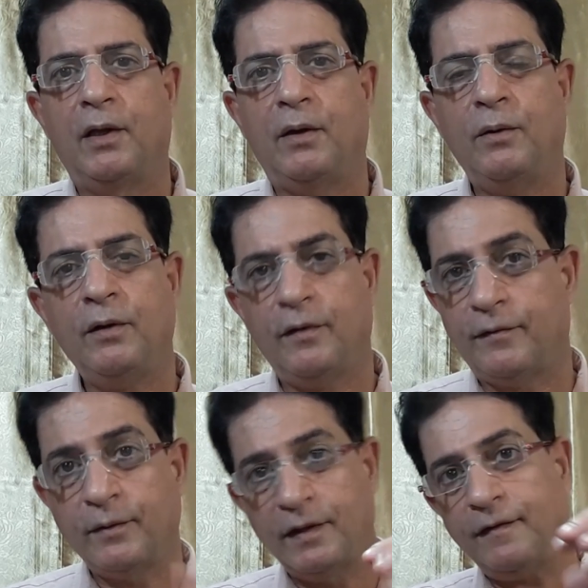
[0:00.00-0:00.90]
Oh,
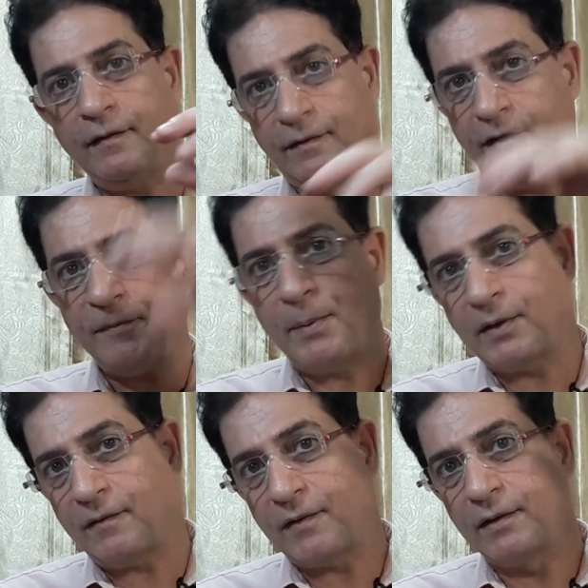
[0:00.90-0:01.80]
so this
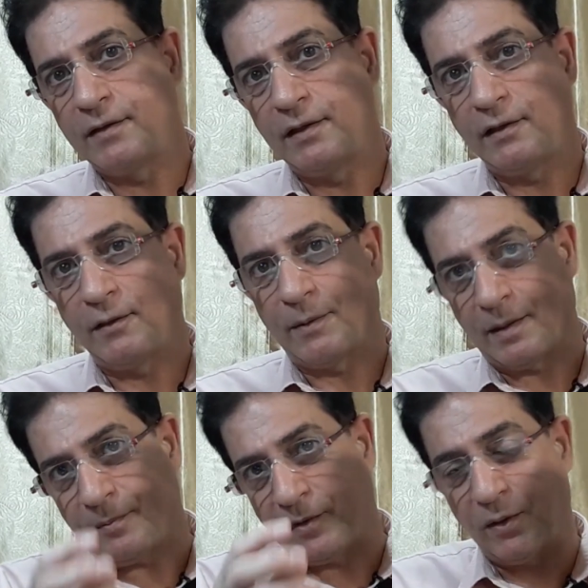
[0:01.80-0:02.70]
part of
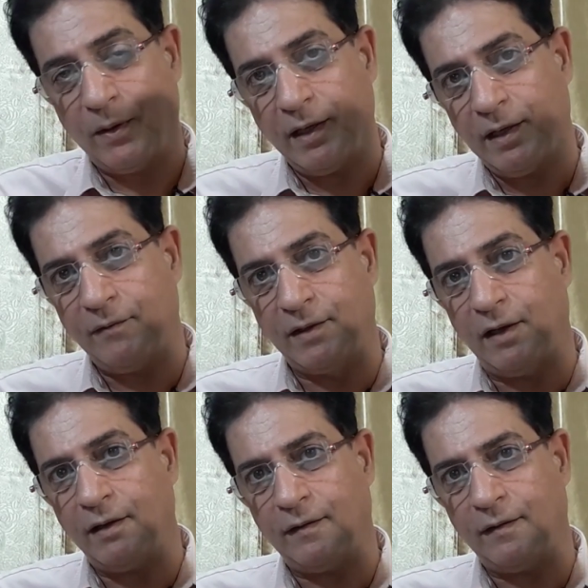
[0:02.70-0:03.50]
continuum. You can have the other